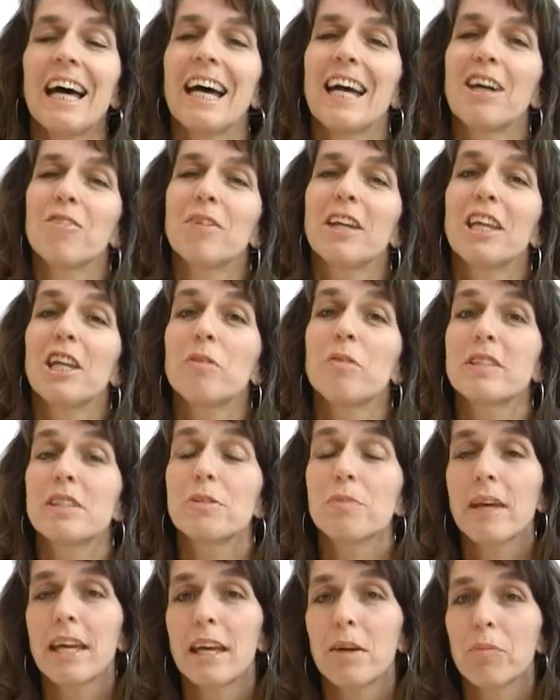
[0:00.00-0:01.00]
Hi, my name
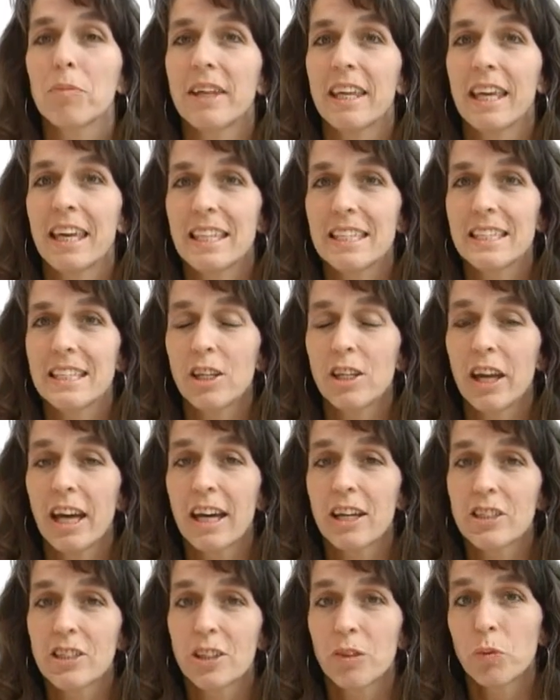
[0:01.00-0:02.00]
is Pam Gates. I
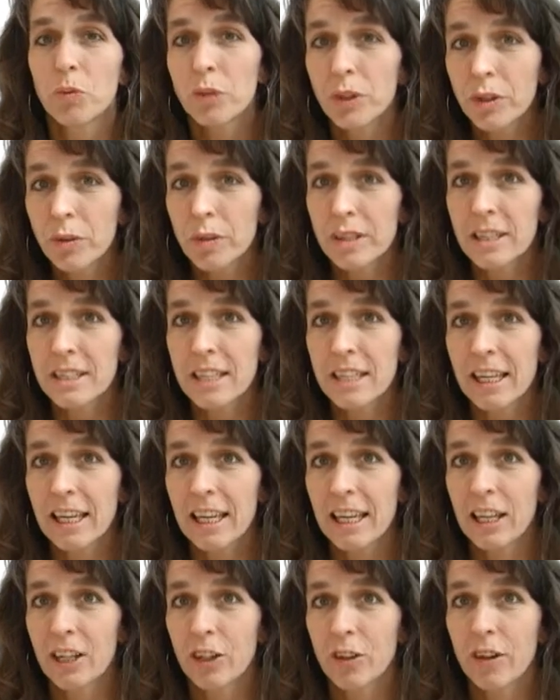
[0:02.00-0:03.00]
actually work with
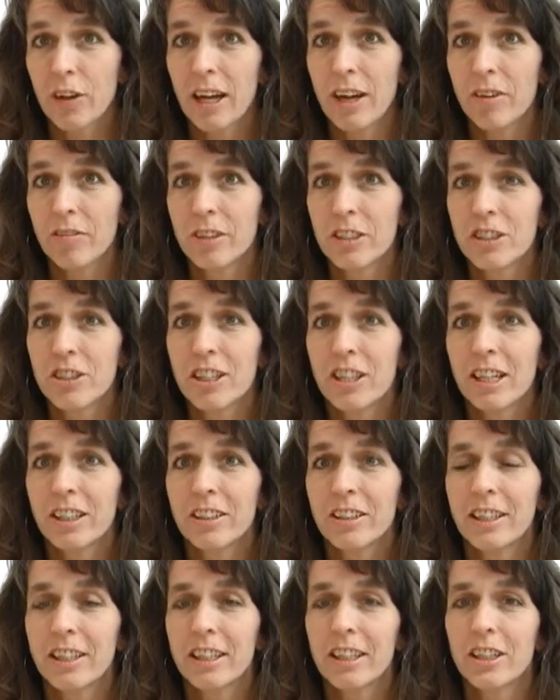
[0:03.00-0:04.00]
Dianne Craft at
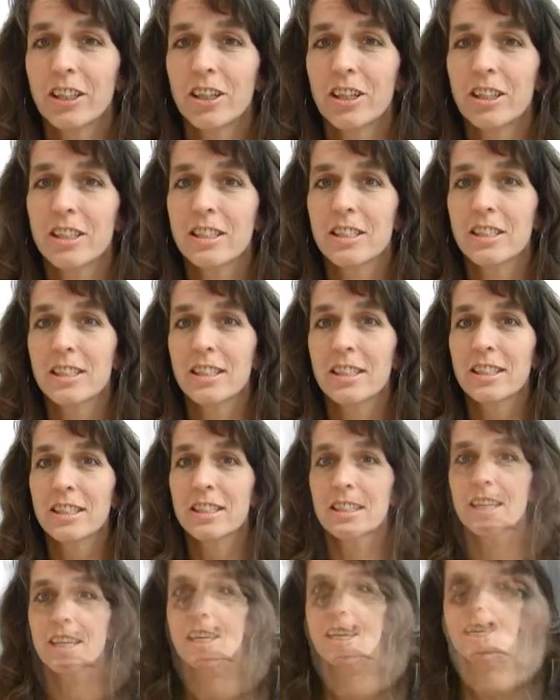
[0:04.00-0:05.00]
Child
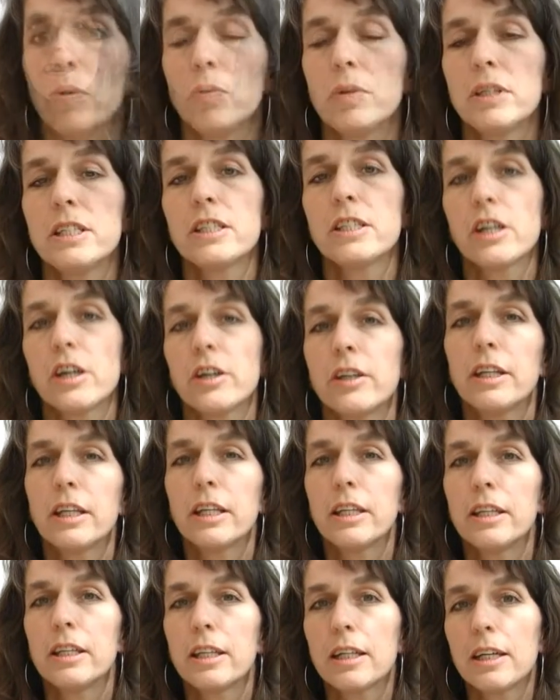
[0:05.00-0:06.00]
Diagnostics. When we
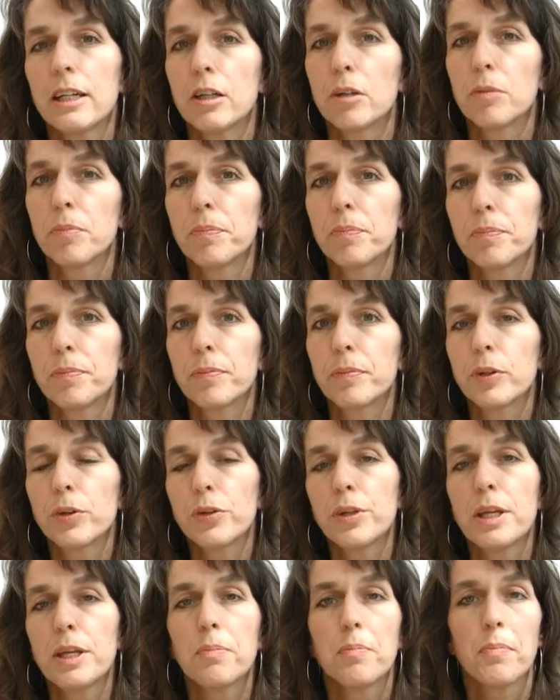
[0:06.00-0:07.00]
started um,
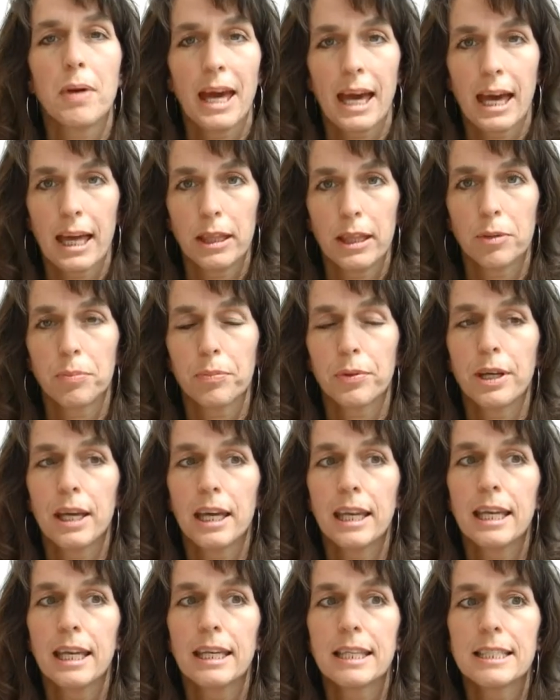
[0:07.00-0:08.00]
learning math,
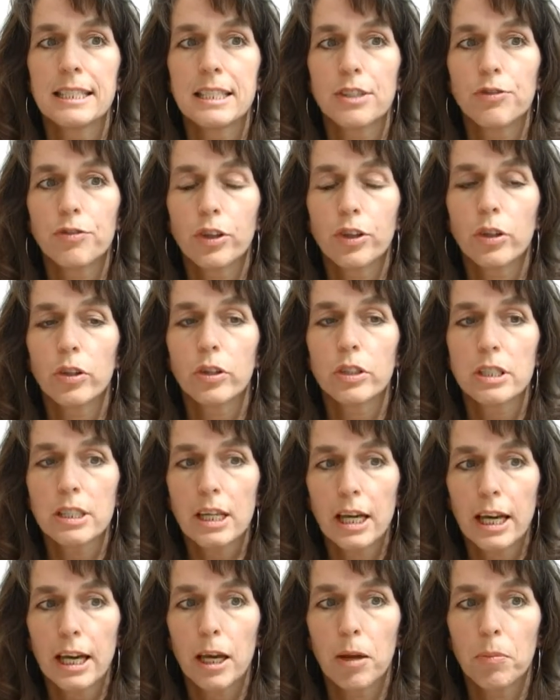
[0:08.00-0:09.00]
Brianne had a difficult
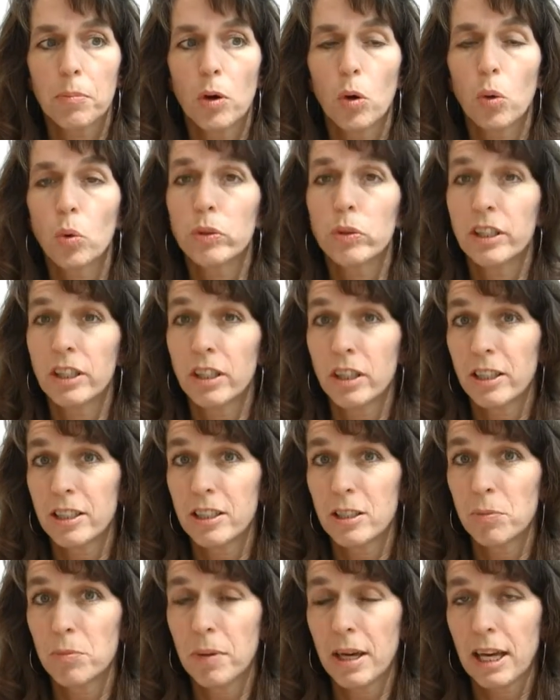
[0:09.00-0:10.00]
time holding
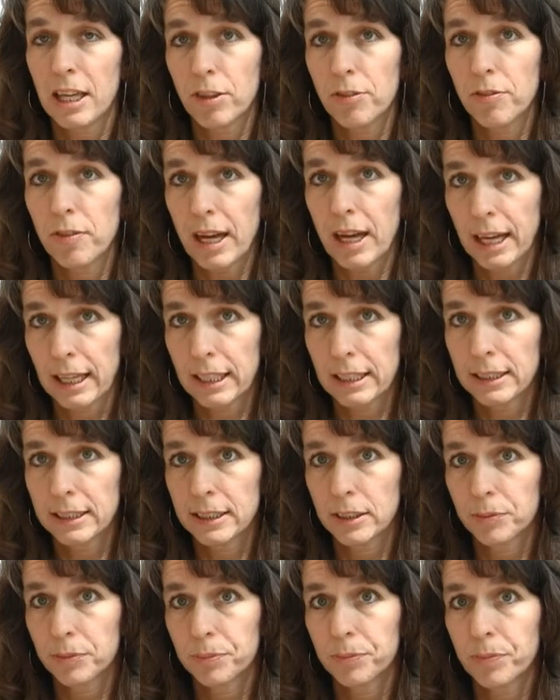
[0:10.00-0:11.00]
on to math
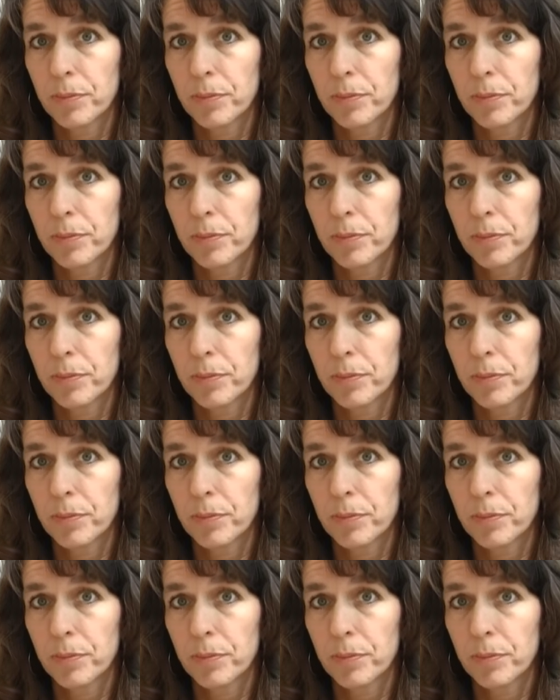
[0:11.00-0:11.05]
facts,